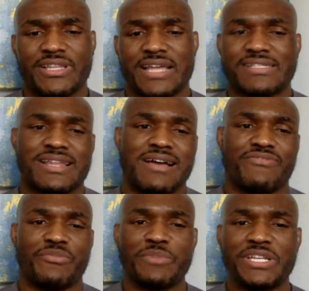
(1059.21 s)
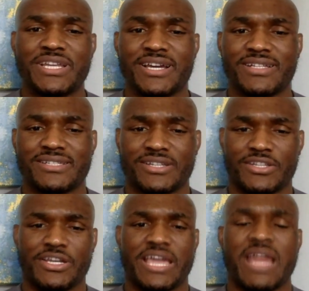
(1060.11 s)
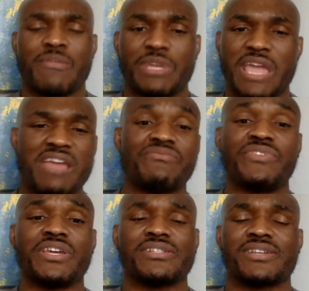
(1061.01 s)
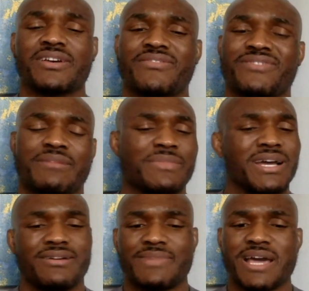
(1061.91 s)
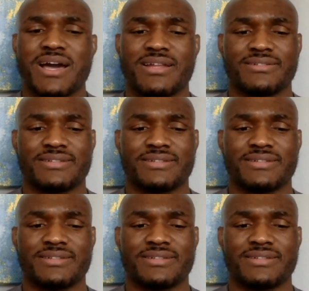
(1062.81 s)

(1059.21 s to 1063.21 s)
That's not for me to look at and be envious of. I'm not.